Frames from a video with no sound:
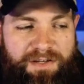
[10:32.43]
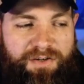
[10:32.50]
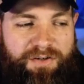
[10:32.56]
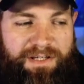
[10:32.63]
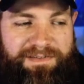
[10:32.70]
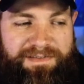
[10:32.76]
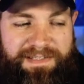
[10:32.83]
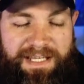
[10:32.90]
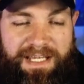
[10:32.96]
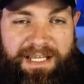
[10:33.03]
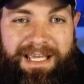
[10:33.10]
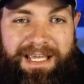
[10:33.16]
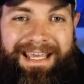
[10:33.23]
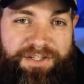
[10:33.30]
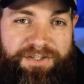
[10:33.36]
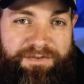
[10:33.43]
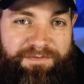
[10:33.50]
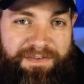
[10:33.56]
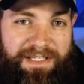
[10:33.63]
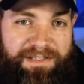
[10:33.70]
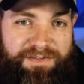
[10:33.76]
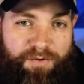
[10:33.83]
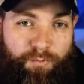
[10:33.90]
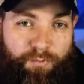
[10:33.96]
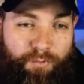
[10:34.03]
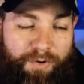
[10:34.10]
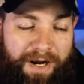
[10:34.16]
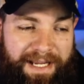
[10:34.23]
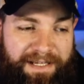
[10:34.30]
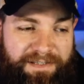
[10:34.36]
and you can see each of these
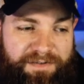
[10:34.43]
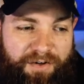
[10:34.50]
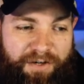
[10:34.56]
ranks